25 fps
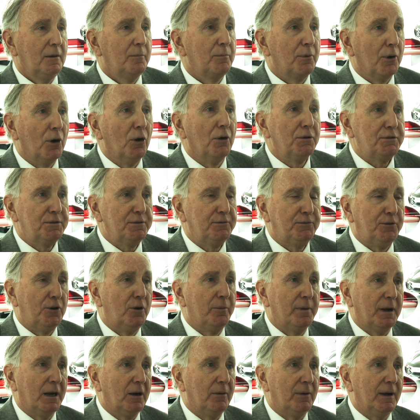brought to
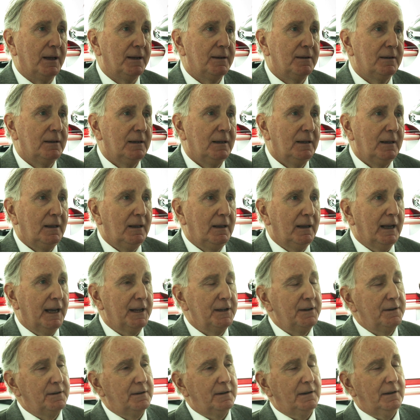Formula One.
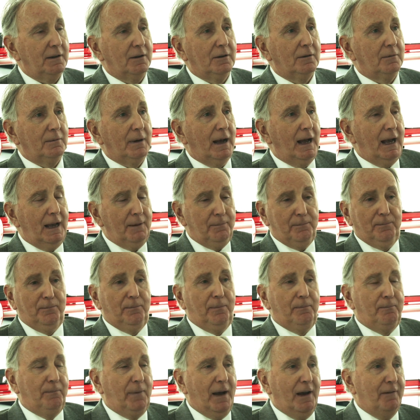And I
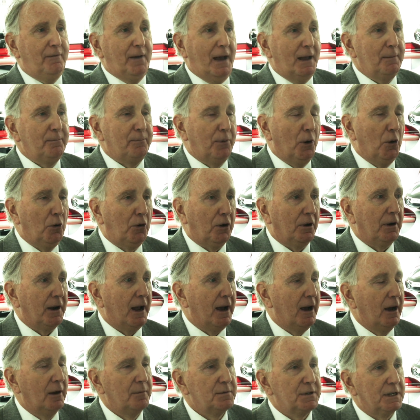have had broken
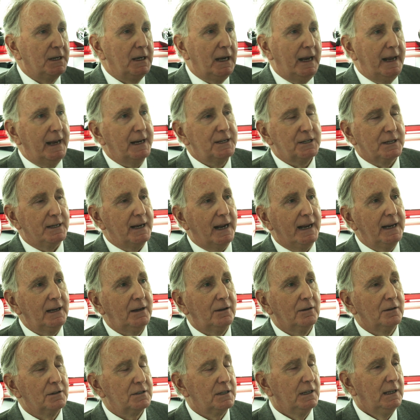arms and legs and
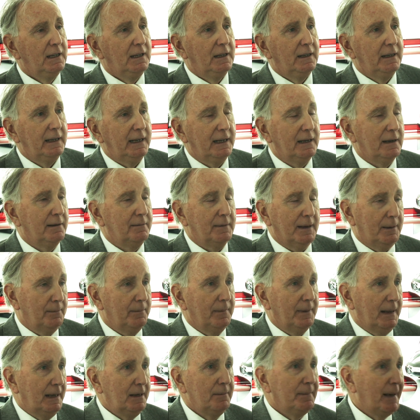ankles
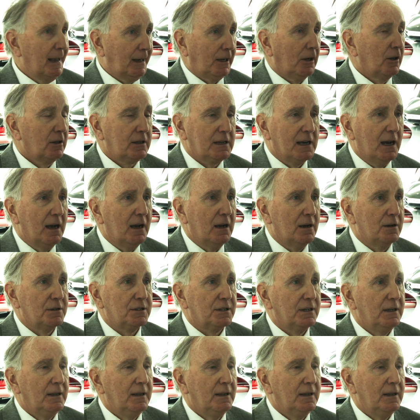in metal cars.